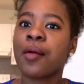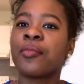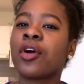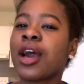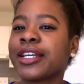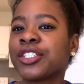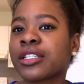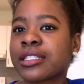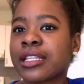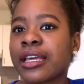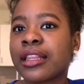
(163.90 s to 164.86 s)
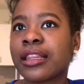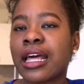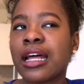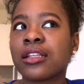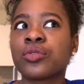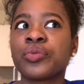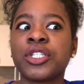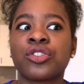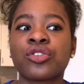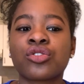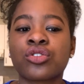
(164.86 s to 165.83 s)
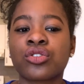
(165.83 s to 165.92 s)
But I just think that we need
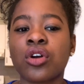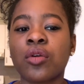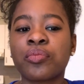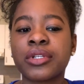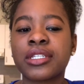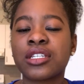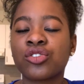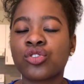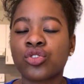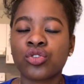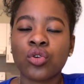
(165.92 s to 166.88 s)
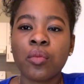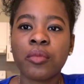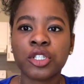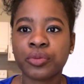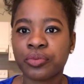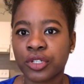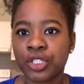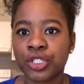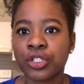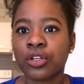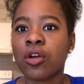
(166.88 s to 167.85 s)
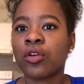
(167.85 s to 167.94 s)
to stop putting so much
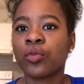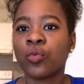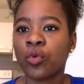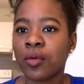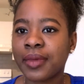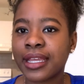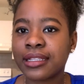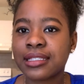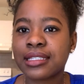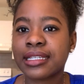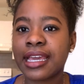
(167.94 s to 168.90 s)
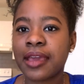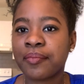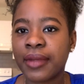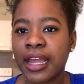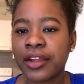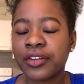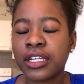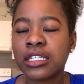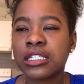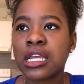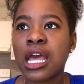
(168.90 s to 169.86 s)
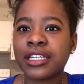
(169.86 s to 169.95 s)
pressure on women to get
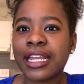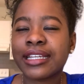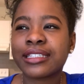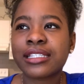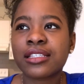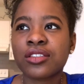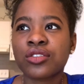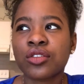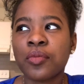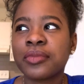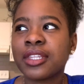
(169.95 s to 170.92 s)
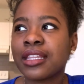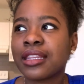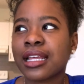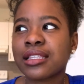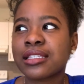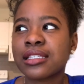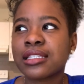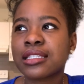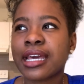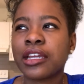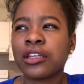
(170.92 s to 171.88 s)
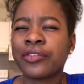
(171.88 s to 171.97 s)
married. Like, this is something that is
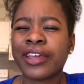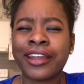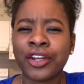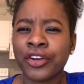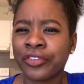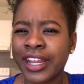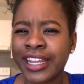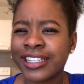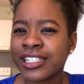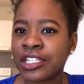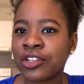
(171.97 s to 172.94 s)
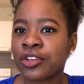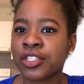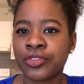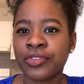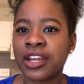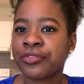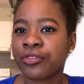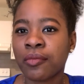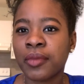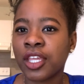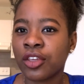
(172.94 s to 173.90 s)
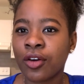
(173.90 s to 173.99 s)
kind of ingrained in us right from a
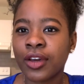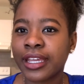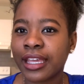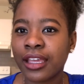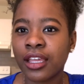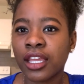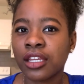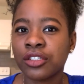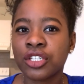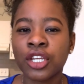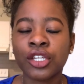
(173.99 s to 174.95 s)
young age.